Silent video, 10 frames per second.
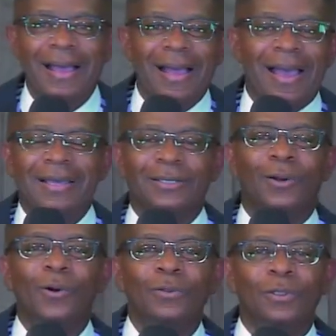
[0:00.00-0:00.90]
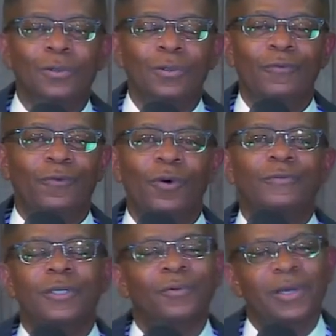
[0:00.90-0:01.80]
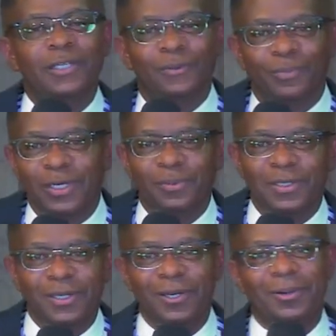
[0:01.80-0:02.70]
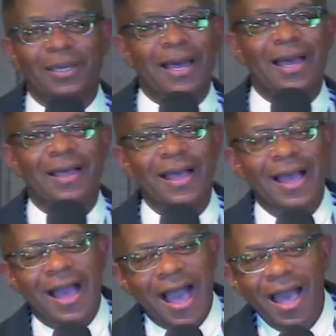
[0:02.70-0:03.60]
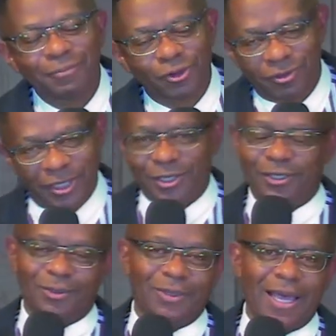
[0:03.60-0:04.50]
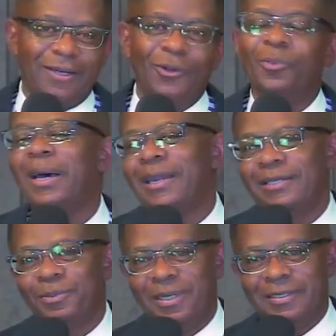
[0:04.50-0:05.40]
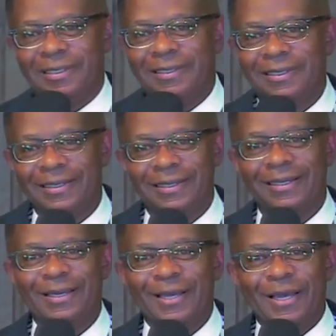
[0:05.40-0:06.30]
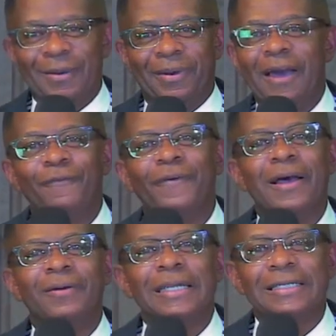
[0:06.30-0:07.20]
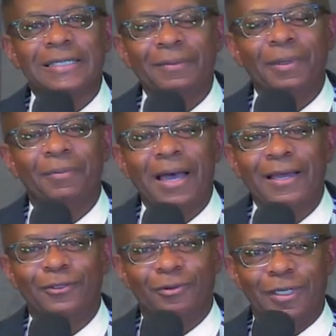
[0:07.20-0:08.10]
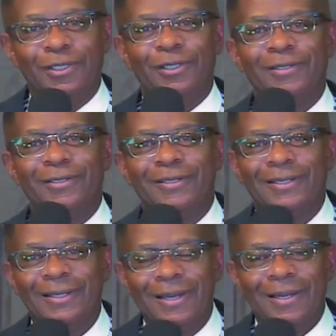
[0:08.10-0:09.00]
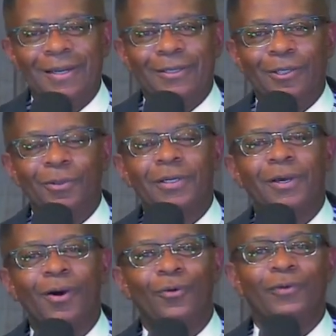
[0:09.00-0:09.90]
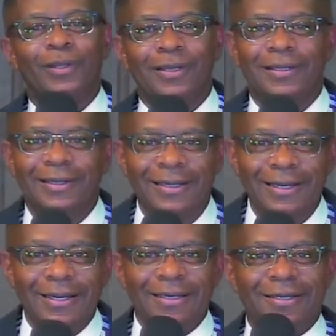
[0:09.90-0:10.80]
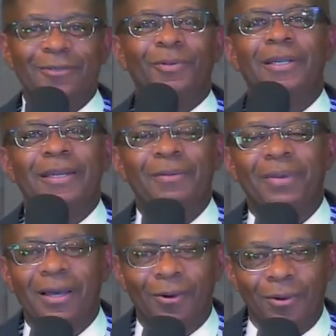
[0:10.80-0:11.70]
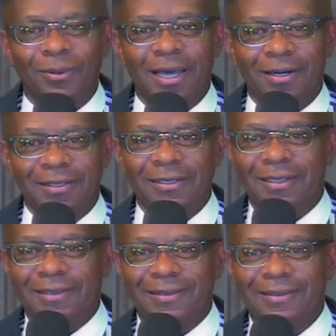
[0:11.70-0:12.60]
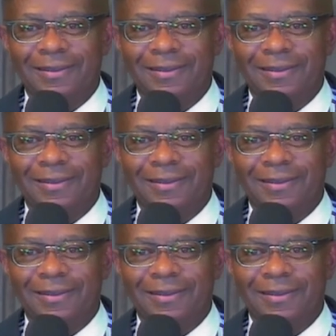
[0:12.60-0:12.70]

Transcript: as an old school fourth generation Presbyterian, I I'm traditional like nobody's business. But I found that some of my traditions during COVID just really didn't make a whole lot of sense.